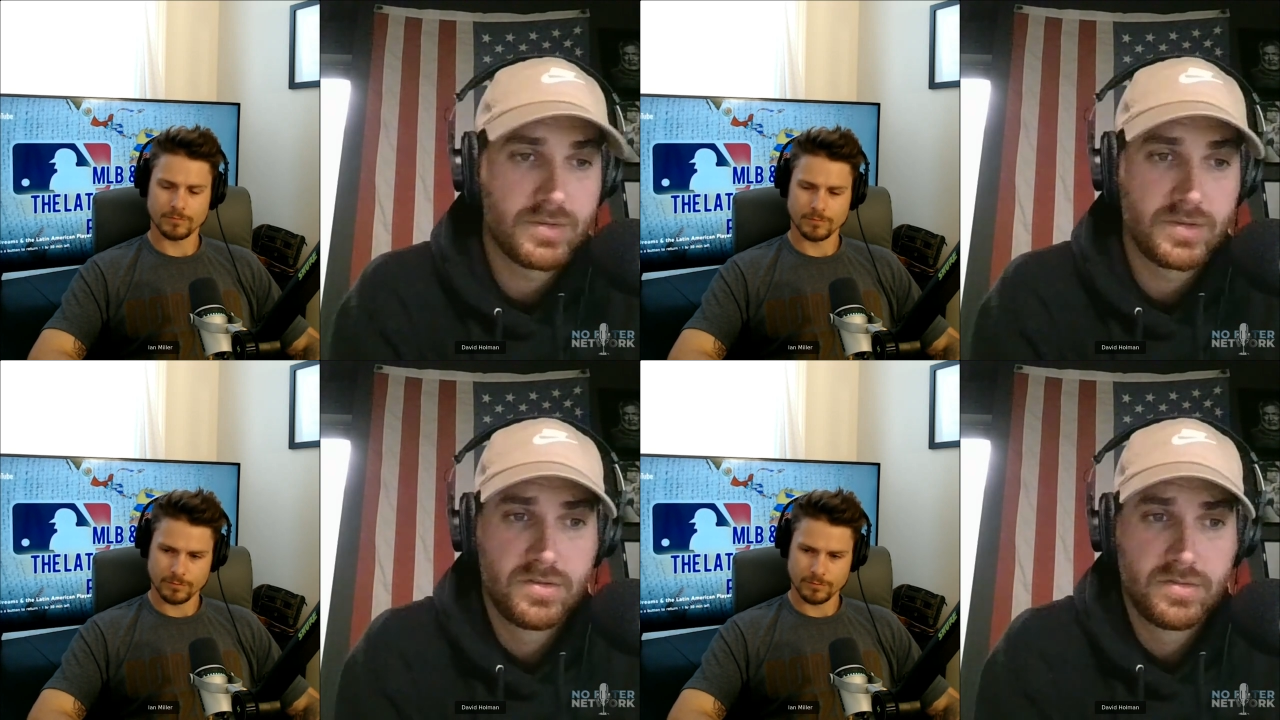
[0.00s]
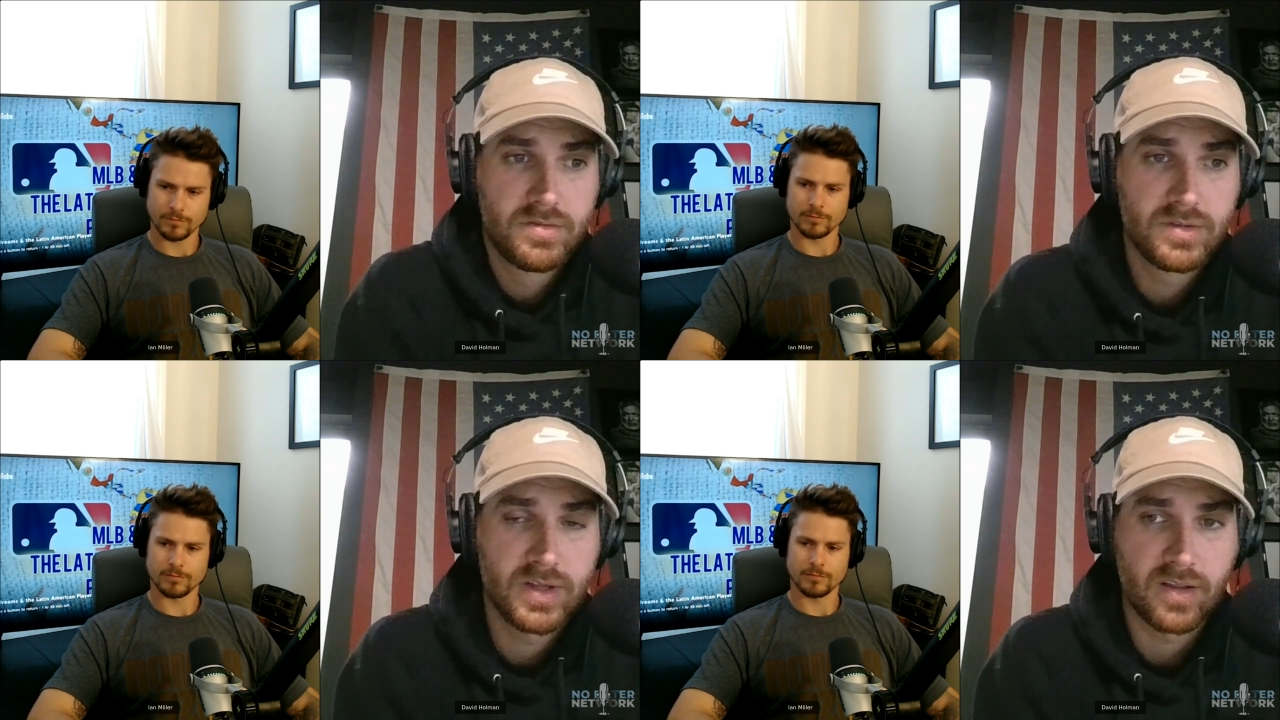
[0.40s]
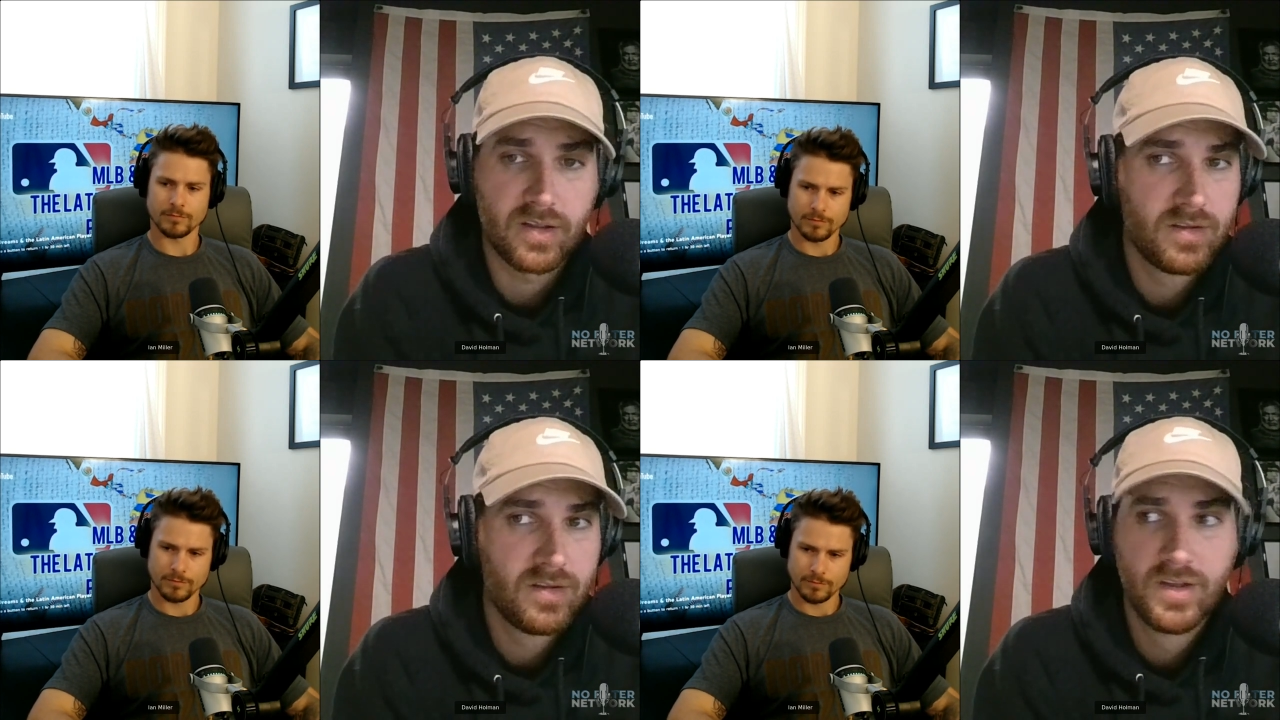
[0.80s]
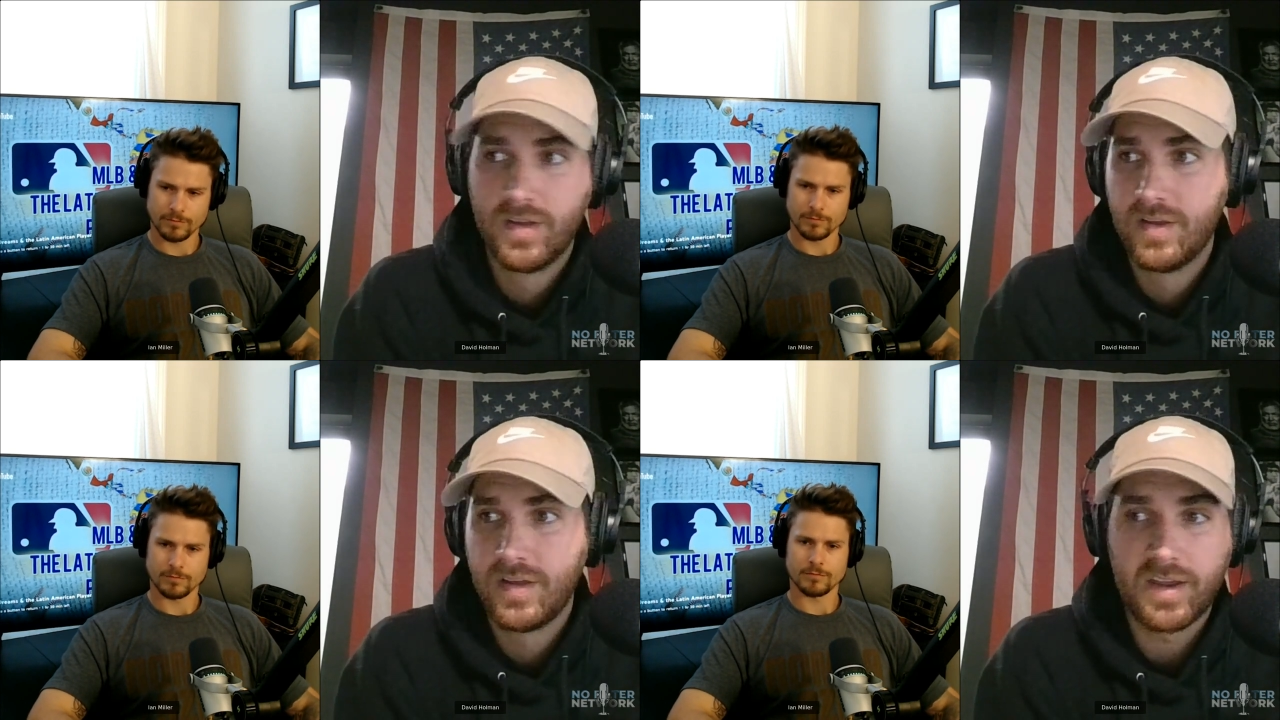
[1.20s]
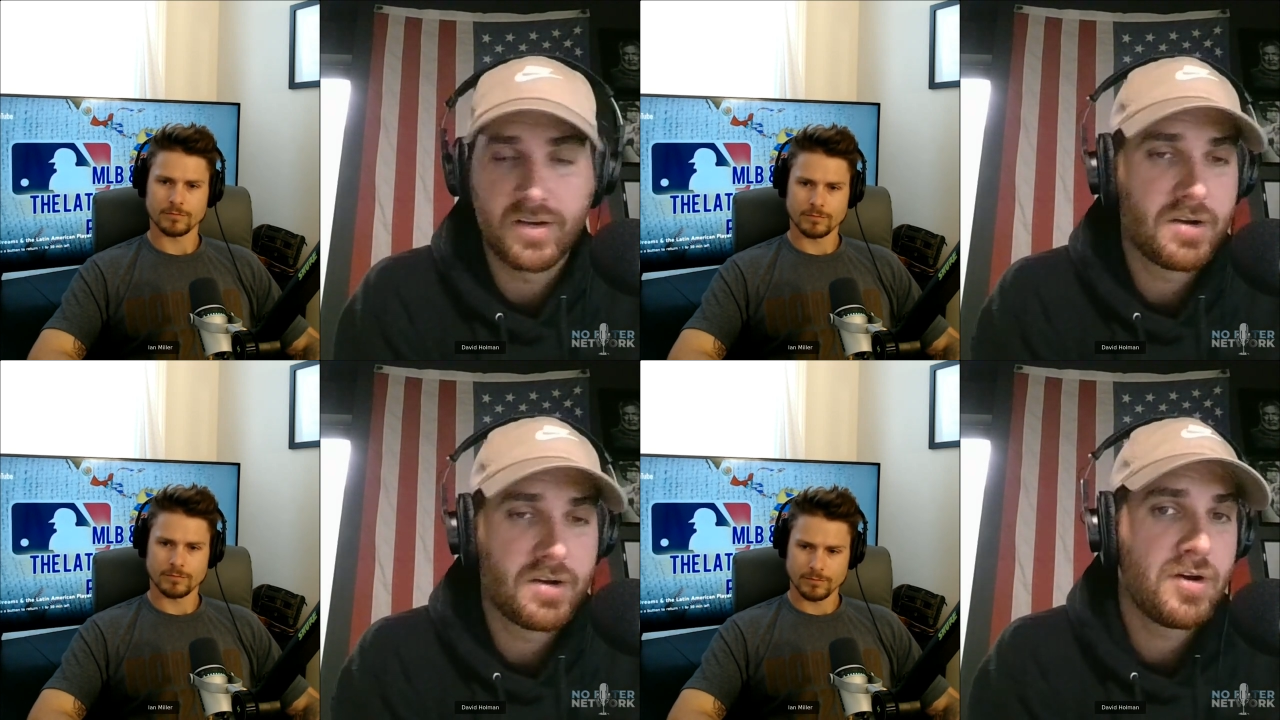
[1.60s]
Speaker 1: I would do. Like hey, you're
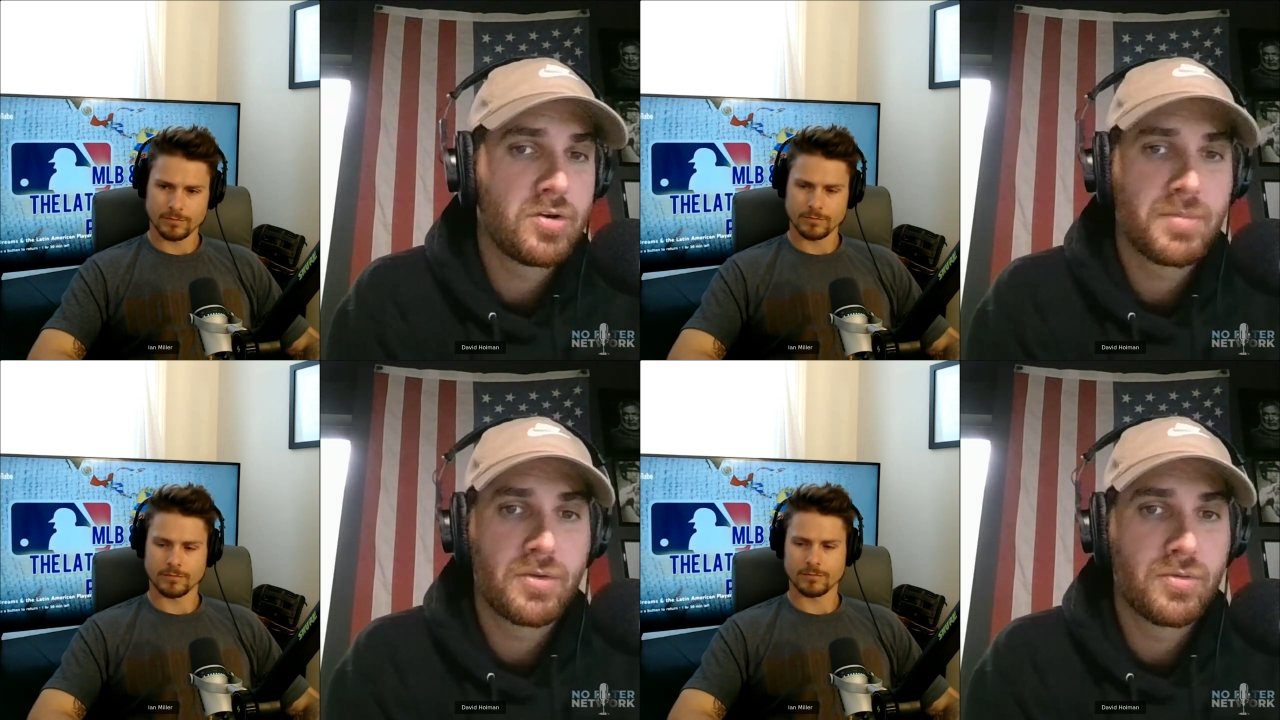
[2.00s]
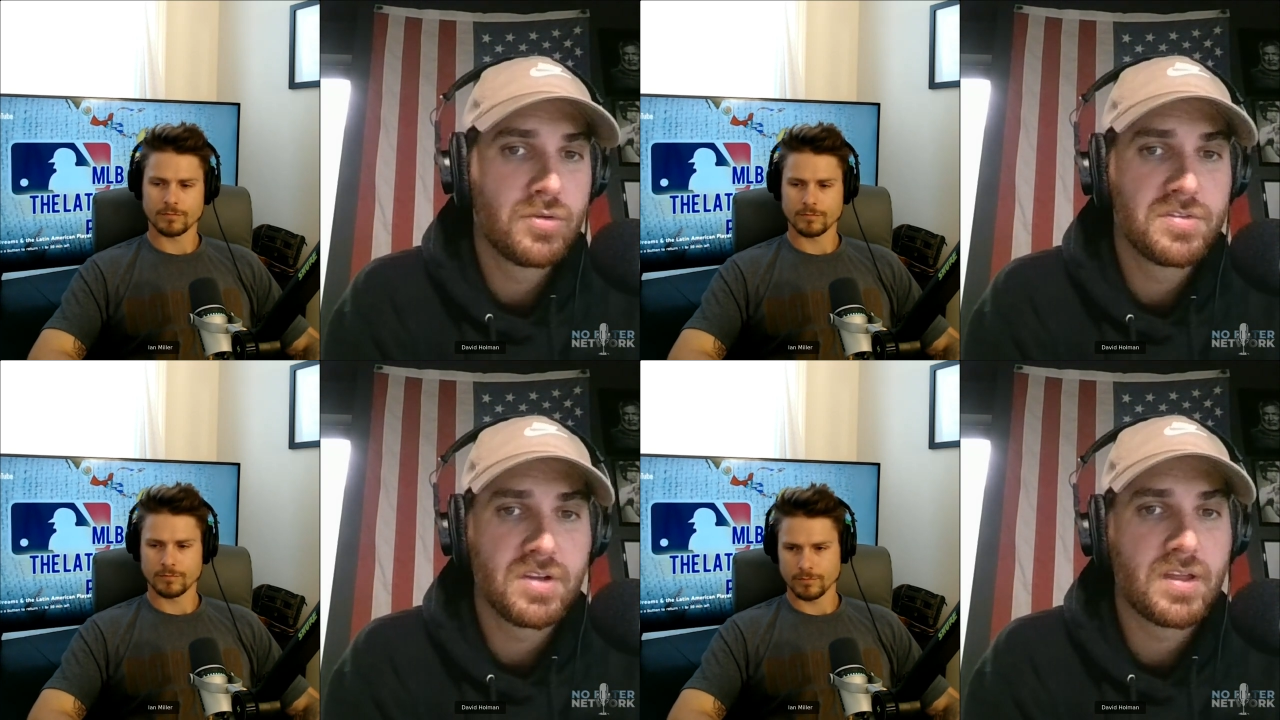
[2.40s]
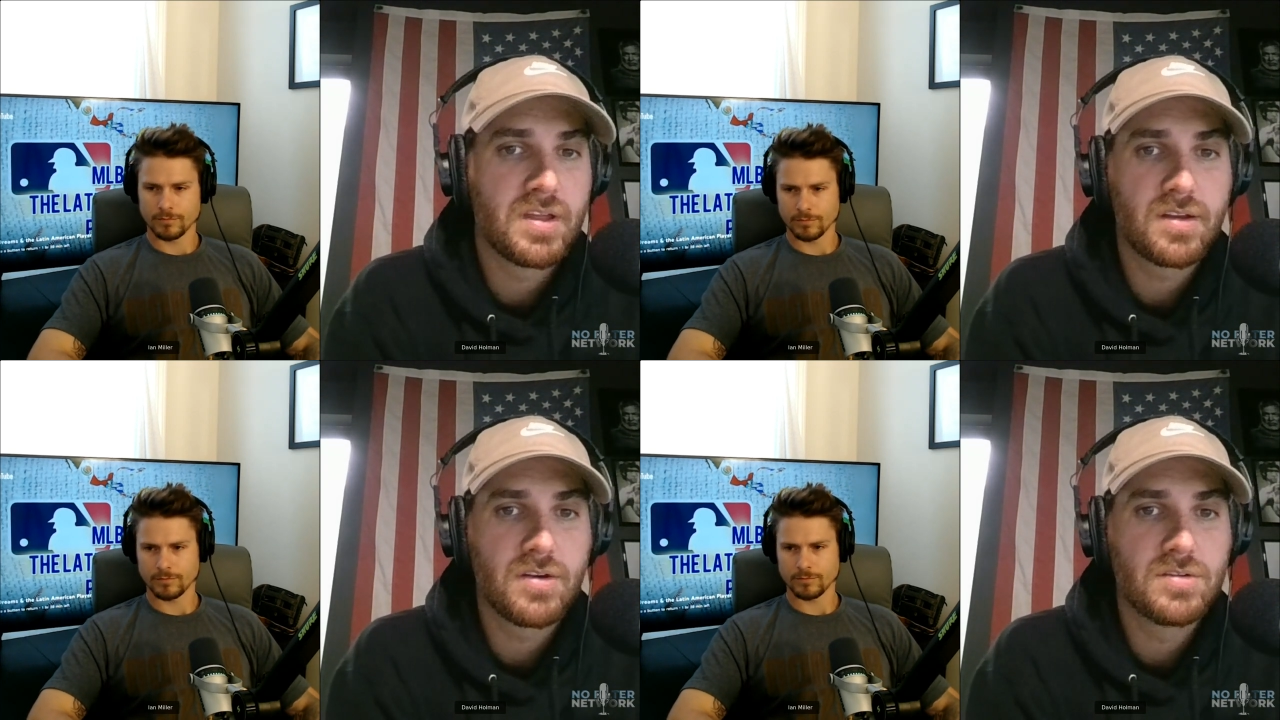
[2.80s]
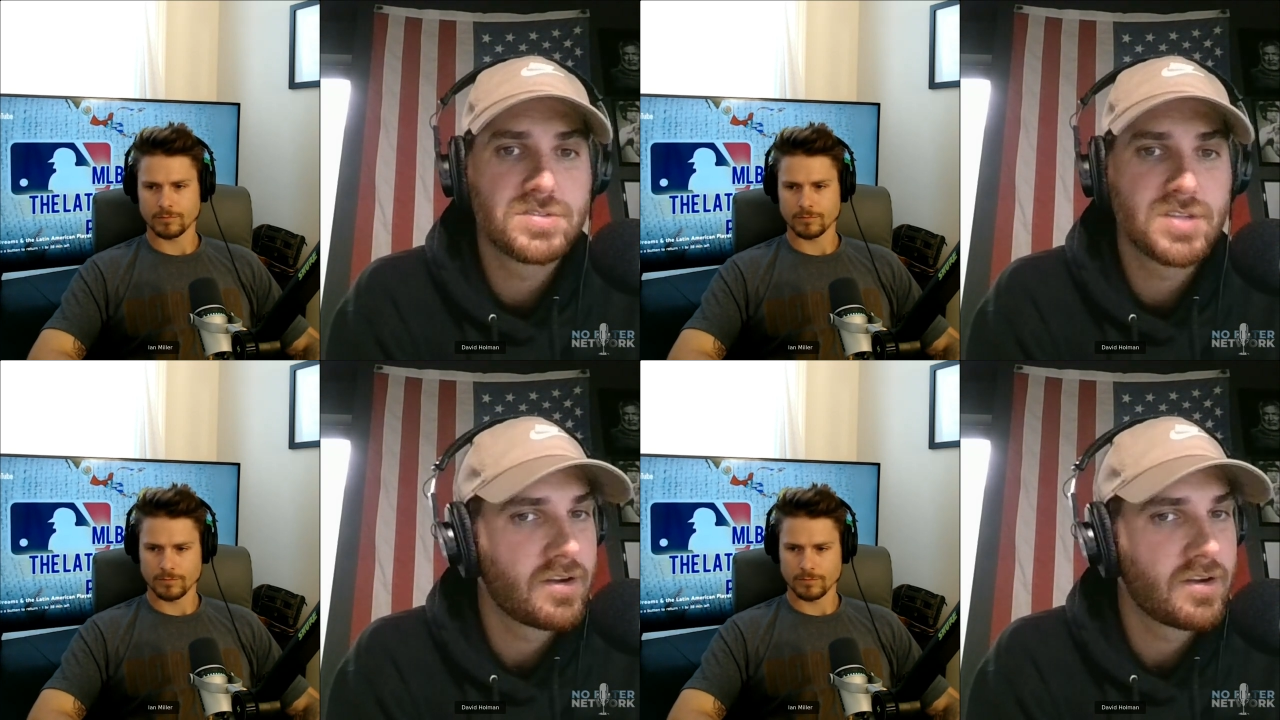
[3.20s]
not following my rules. I'm the head coach.